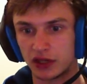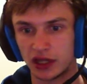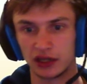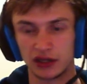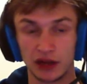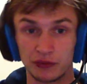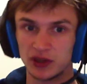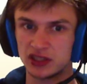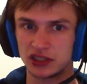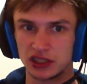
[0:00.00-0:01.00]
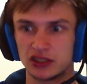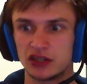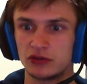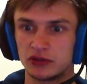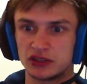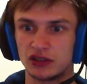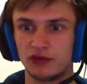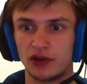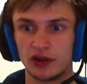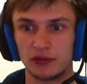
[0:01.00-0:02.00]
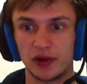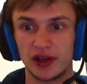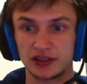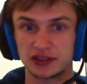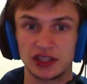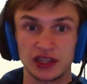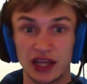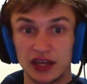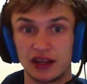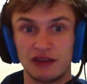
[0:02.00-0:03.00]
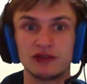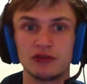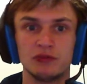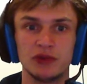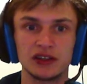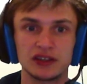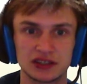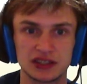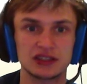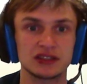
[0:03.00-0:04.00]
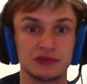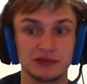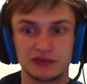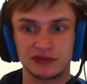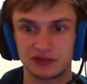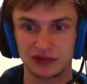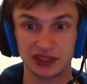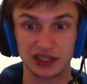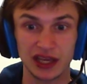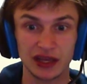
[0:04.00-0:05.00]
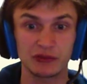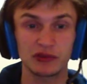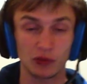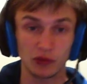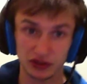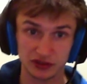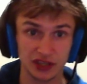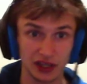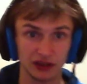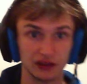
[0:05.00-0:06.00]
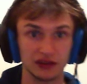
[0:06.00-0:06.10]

And I wish Nintendo would still follow the policy that if you built the system, the games will sell.